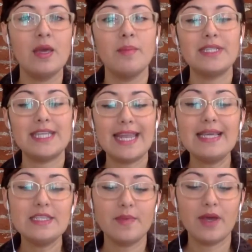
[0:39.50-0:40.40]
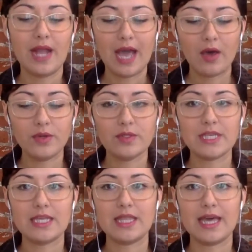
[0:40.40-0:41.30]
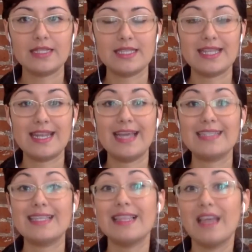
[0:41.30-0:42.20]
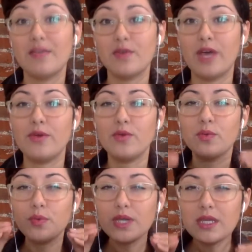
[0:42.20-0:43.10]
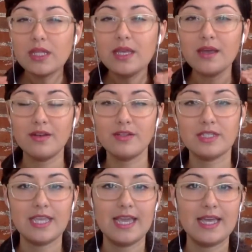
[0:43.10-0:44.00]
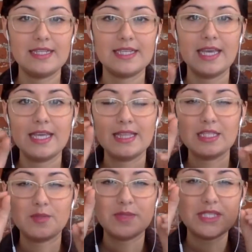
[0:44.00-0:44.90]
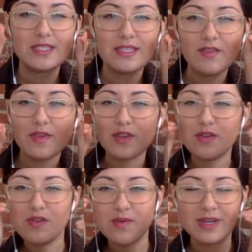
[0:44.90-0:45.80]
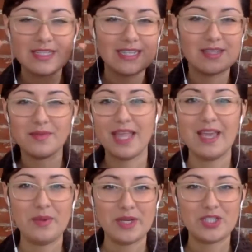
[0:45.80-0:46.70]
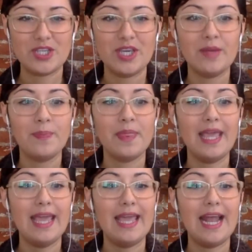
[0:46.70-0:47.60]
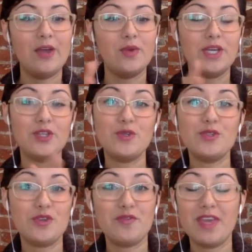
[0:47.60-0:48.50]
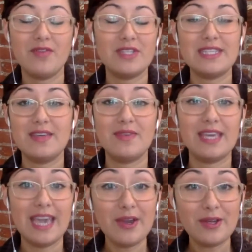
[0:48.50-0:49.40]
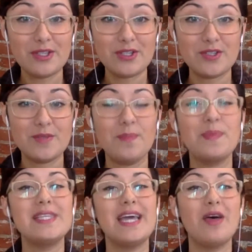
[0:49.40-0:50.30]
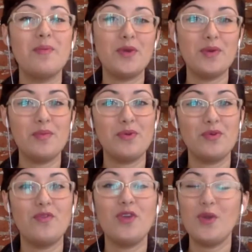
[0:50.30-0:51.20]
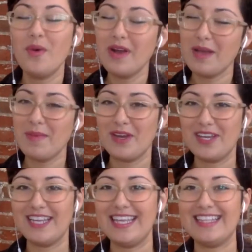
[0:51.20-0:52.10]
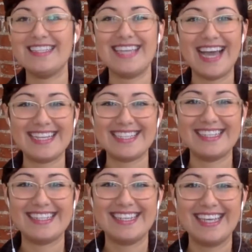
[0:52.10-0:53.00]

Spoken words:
But today is about how you take that to the next level, how you really understand the specific nuances of language and how you can use your favorite TV characters to help you improve your American English accent.